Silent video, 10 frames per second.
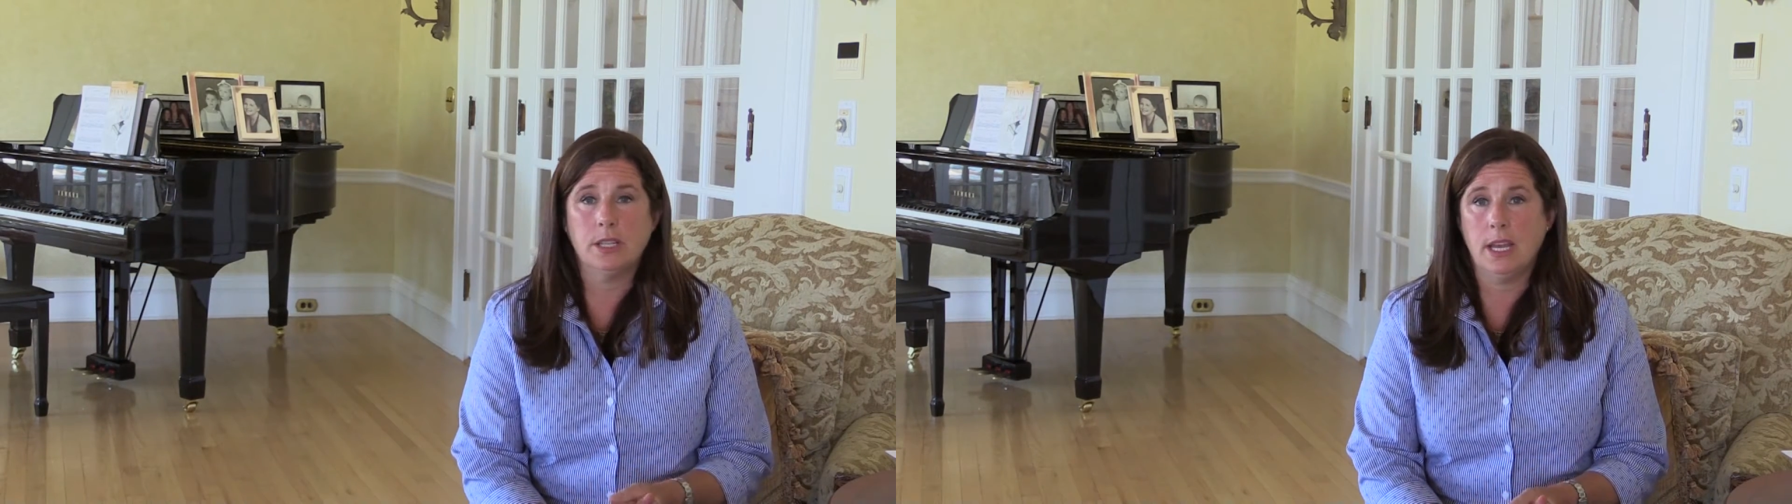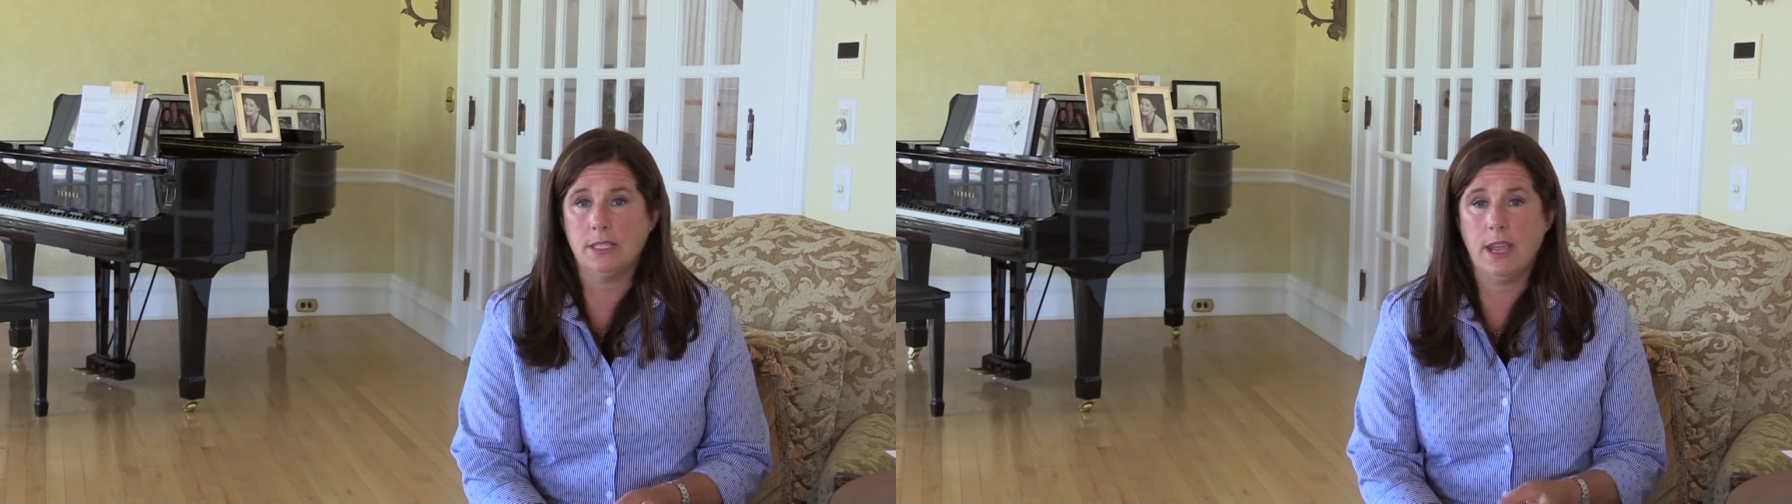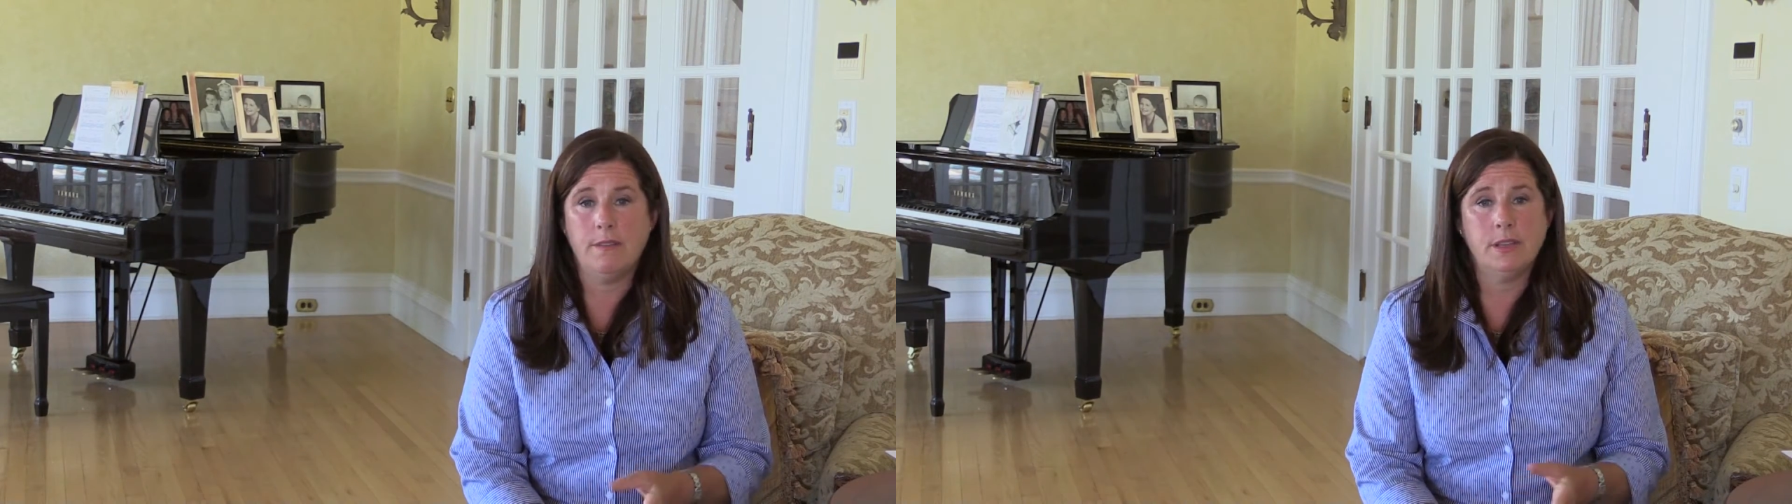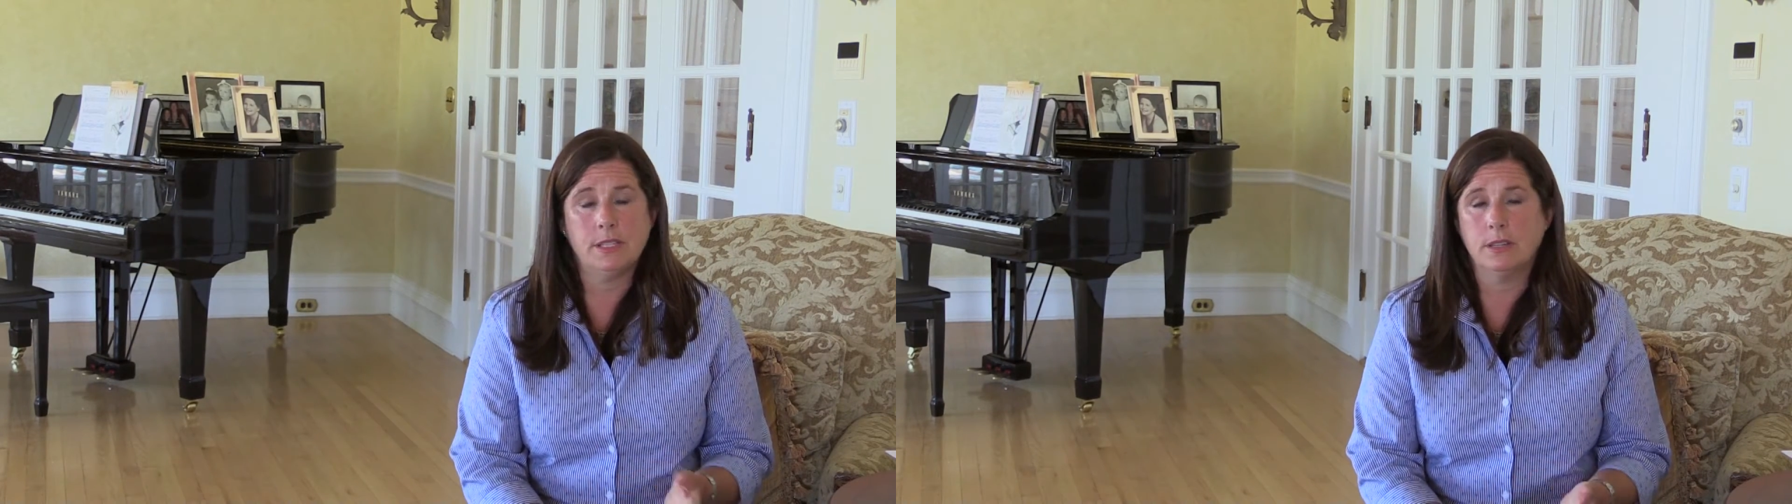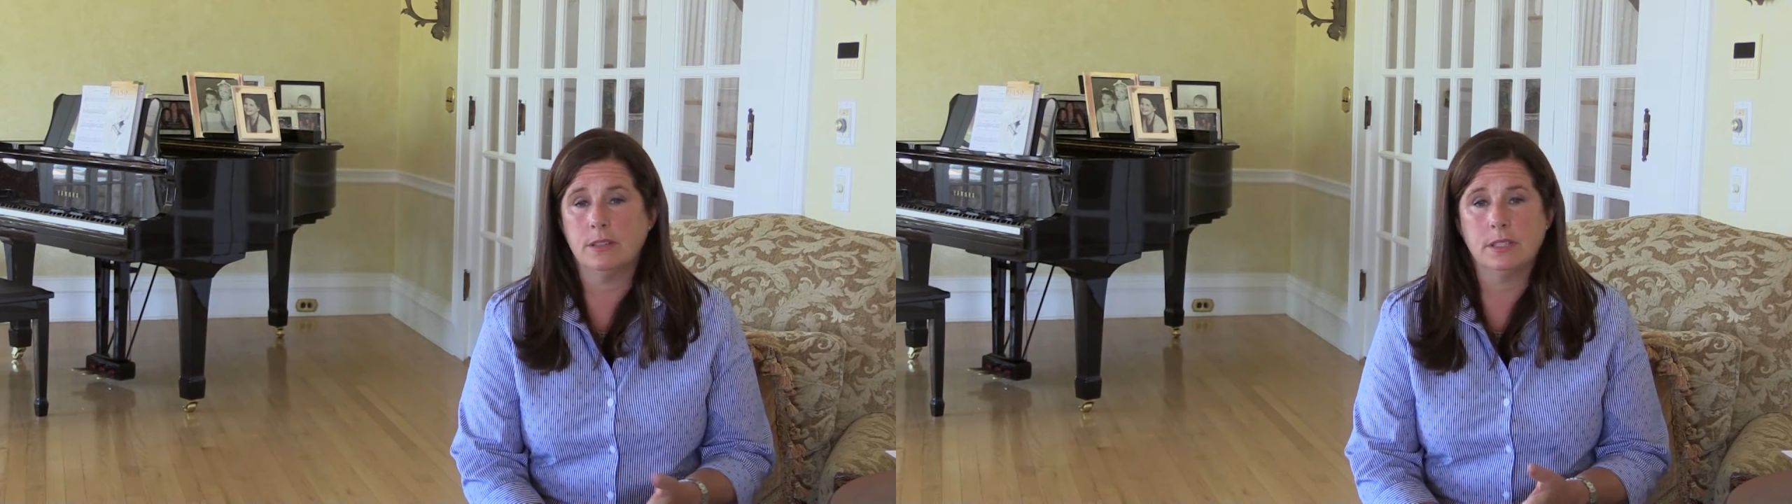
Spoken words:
test. Every single